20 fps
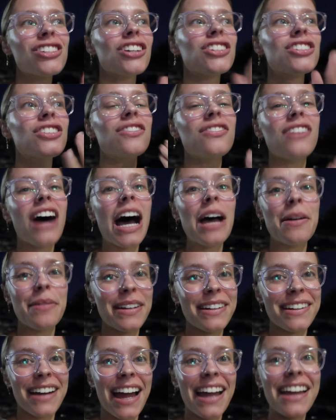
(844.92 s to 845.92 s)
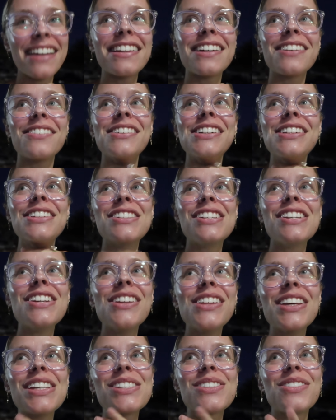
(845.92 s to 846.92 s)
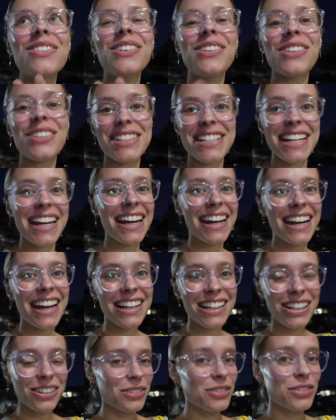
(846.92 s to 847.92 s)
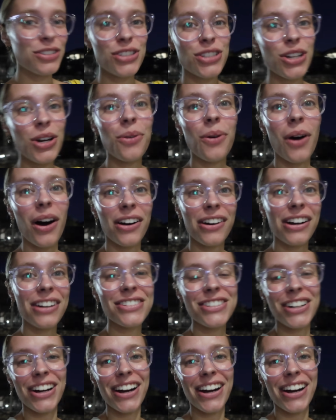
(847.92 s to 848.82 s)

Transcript: such a vibe at night. Like, we used to do this when we were dating. Like, we would just go walk around